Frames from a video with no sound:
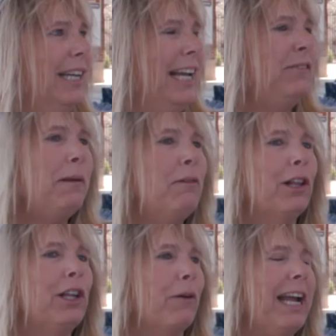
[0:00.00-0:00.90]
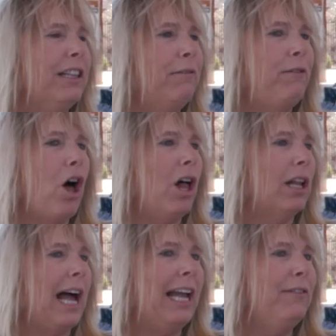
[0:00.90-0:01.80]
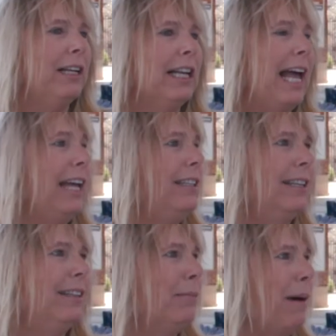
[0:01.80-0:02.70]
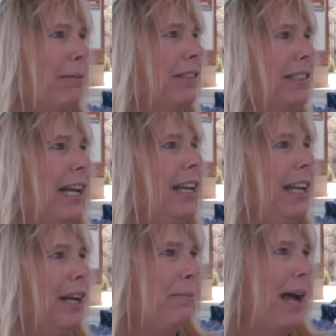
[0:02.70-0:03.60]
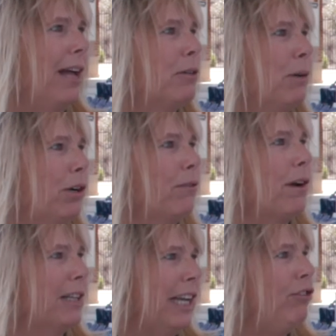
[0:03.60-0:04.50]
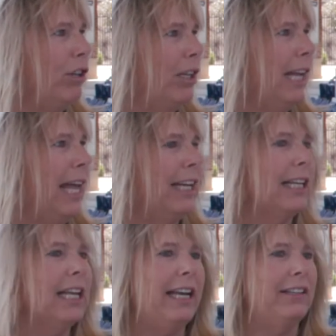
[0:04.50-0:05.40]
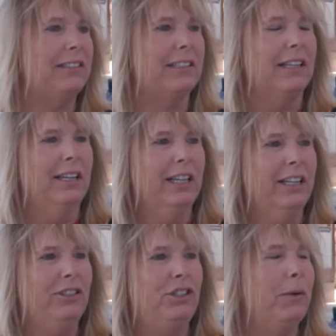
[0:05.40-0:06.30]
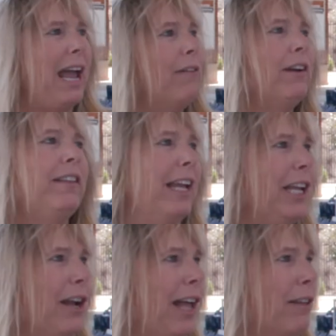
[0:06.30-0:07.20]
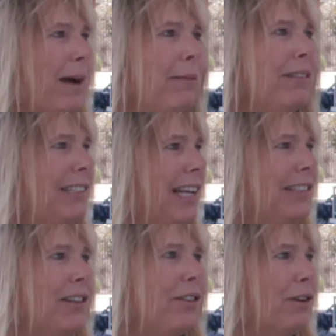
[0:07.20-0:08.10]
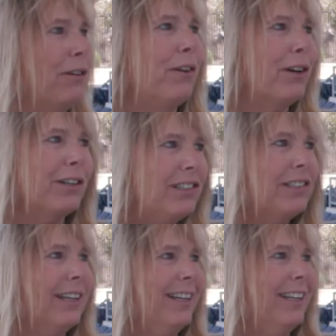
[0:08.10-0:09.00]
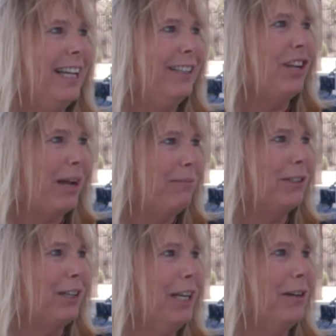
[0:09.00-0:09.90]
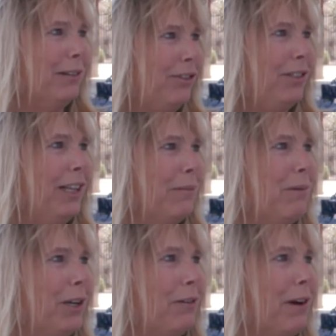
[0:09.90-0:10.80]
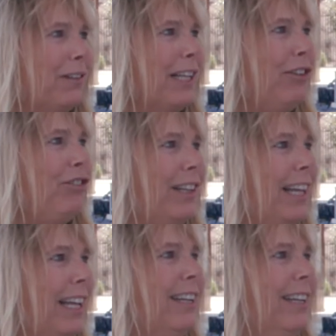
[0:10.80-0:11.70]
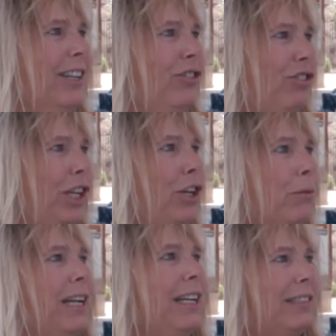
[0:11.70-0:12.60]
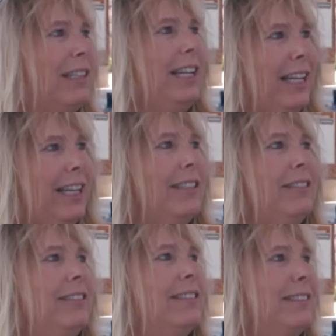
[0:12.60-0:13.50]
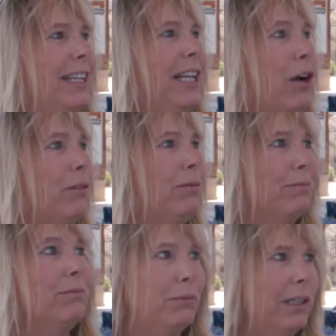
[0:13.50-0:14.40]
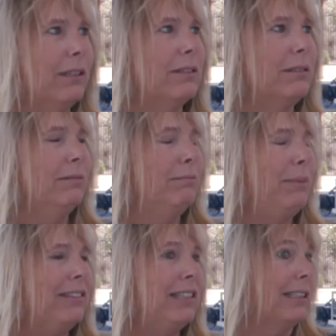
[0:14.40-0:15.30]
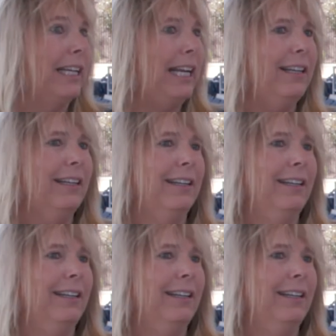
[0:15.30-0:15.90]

It's been really great. In the fall, I even led the Bible study about the book of Revelation, and it led us to everything. You know how the Bible says in the third verse in chapter, you know, in the book of Revelation, that she who reads and heeds, you know, will basically